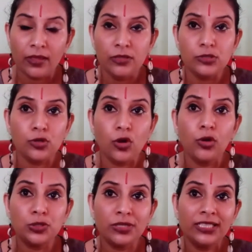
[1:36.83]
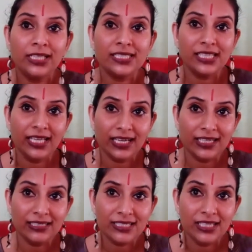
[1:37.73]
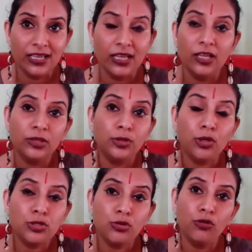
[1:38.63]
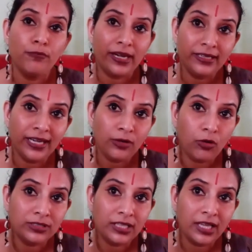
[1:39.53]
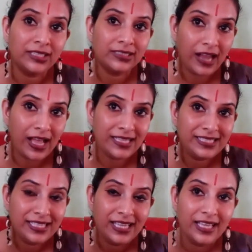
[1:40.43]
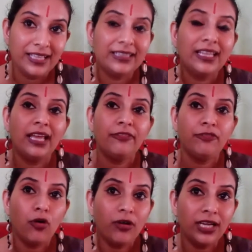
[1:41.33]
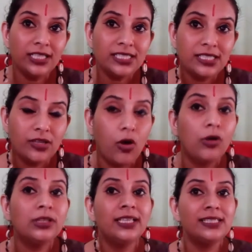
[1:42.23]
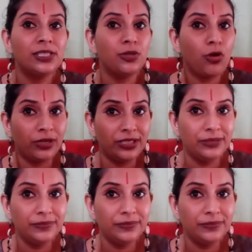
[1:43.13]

So usually the seekers, those who meditate on the yantras, they focus on this dot.